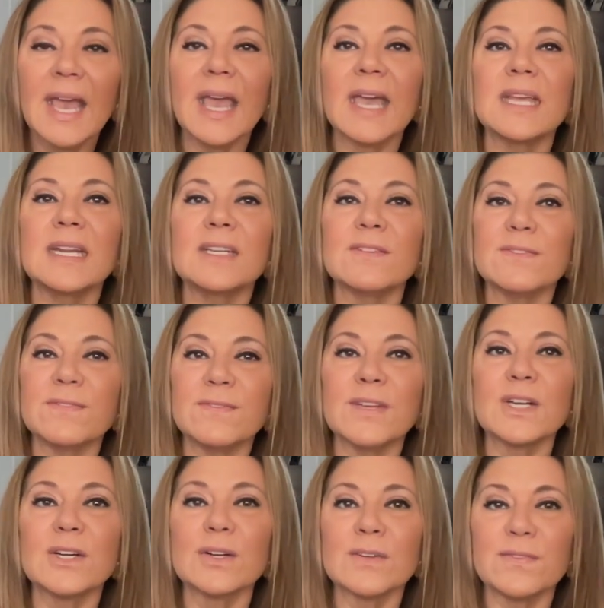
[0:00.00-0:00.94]
And if
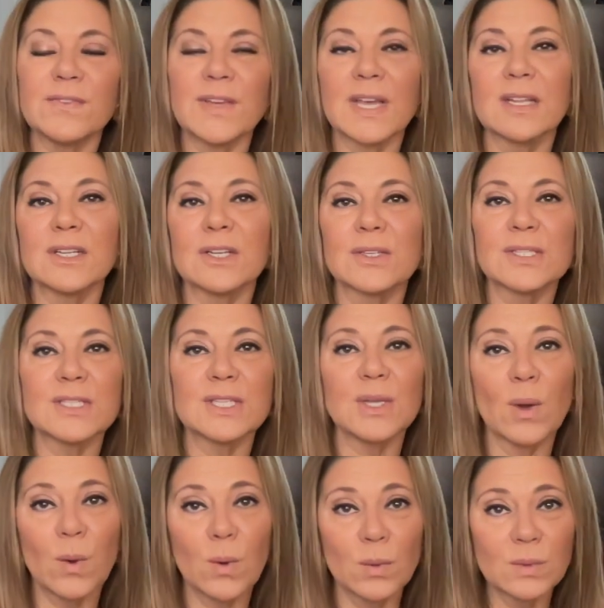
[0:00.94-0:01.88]
fear of failure is the
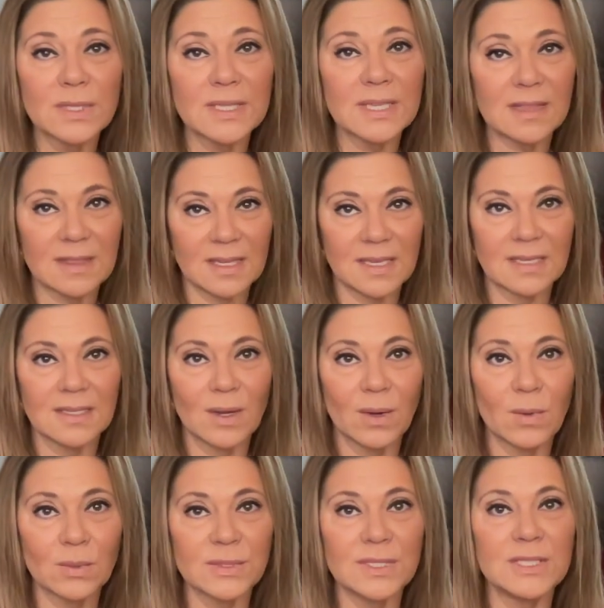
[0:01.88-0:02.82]
only thing
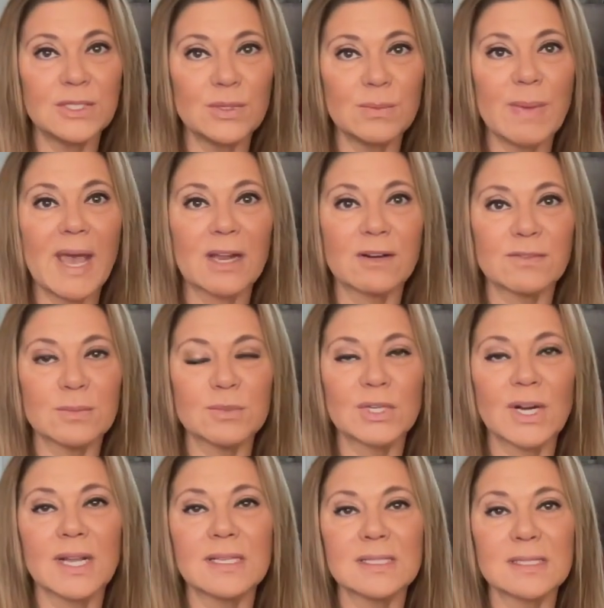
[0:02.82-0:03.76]
holding you back from
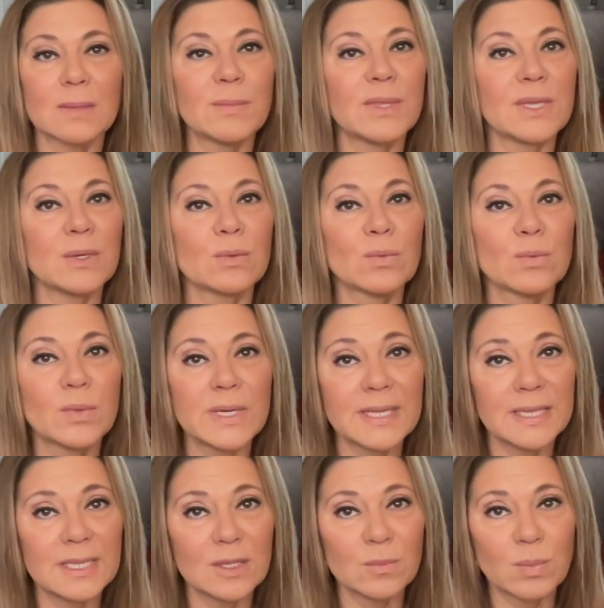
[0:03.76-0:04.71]
trying something
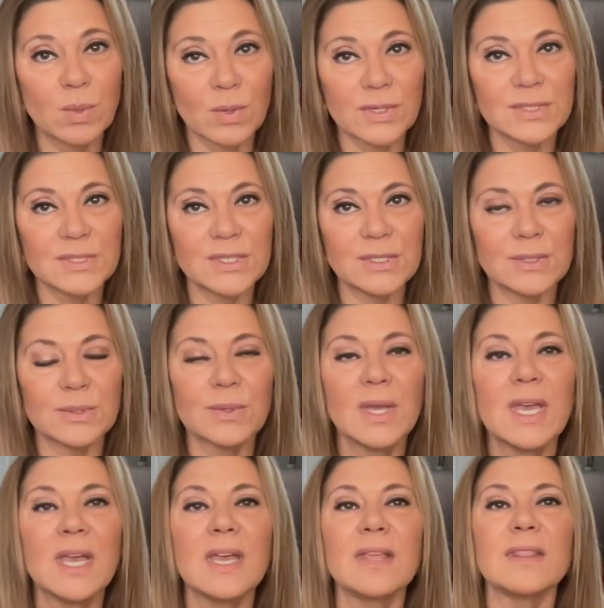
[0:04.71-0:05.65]
really important to you,
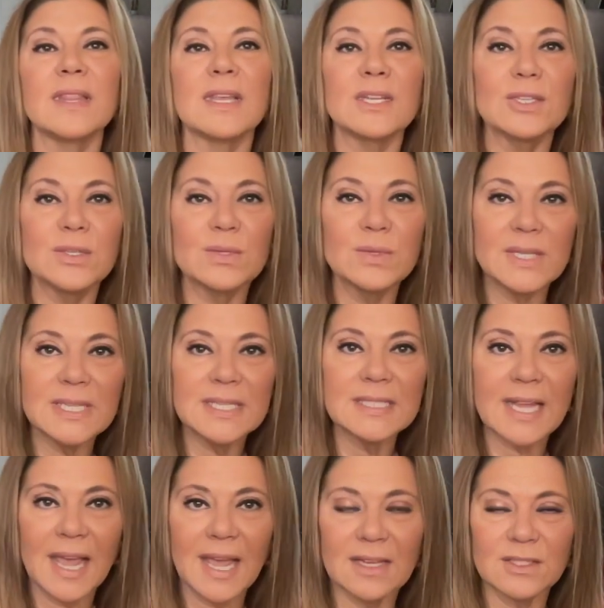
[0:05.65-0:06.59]
then you need
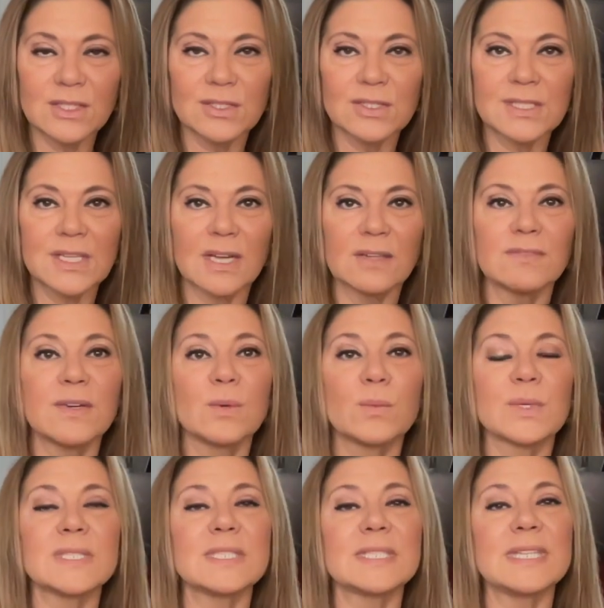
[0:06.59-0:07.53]
to ask yourself
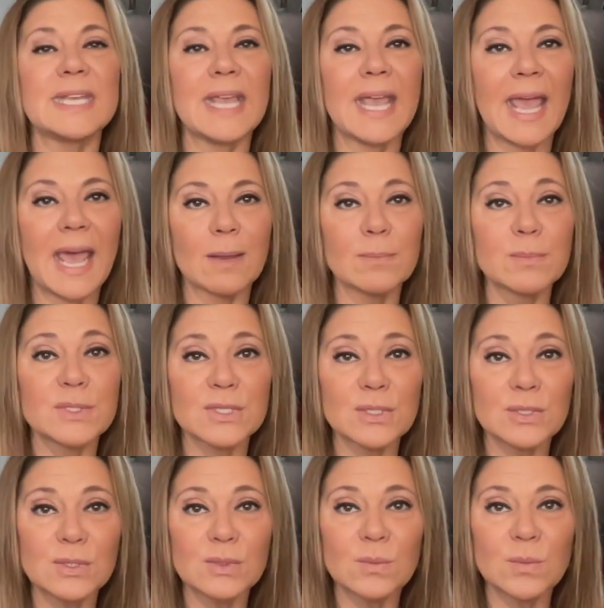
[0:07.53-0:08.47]
what's the
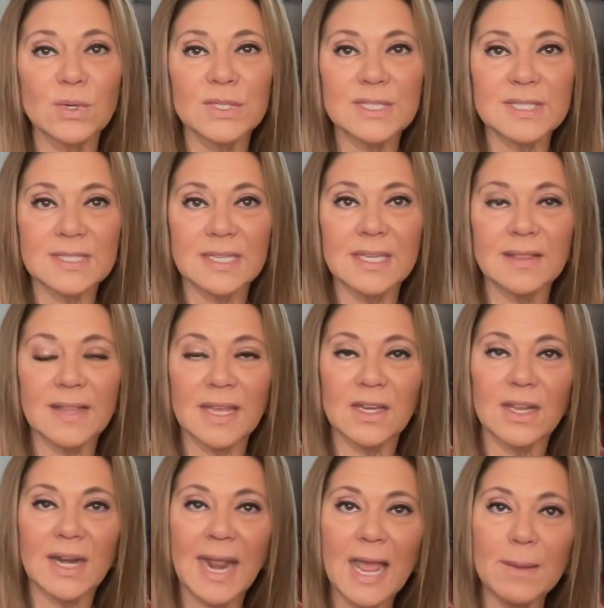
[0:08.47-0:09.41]
absolute worst thing that
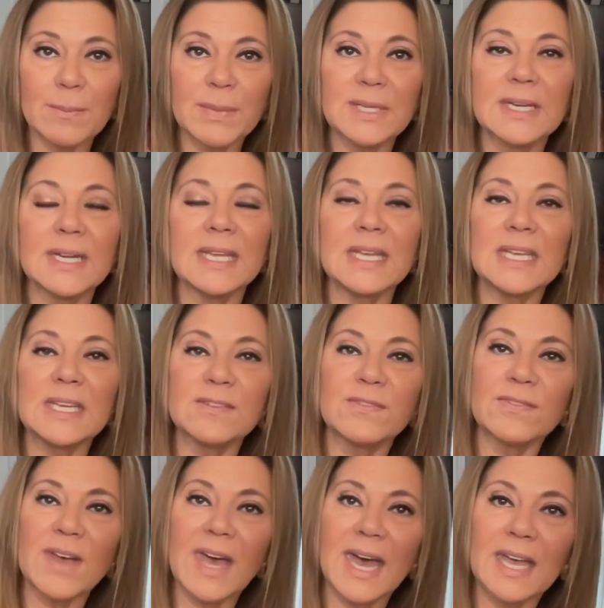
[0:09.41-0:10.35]
could happen
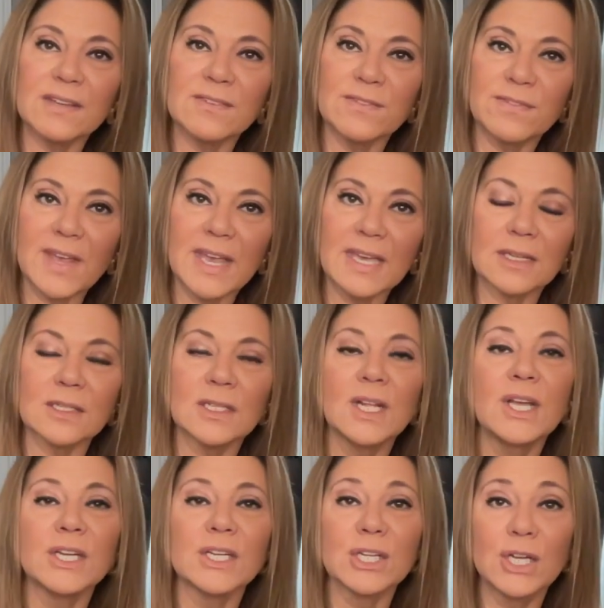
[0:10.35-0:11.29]
if I fail?
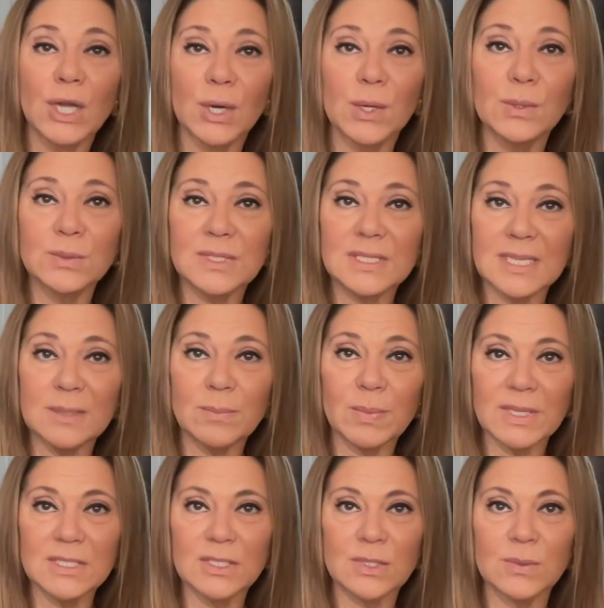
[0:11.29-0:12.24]
Go deep
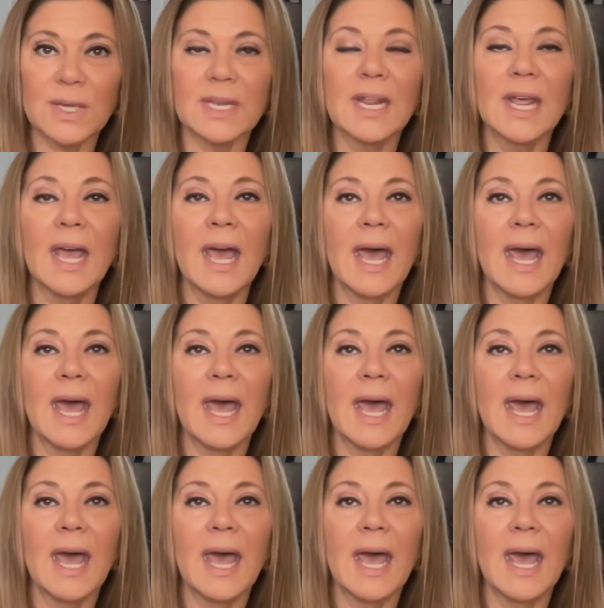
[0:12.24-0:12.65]
into it.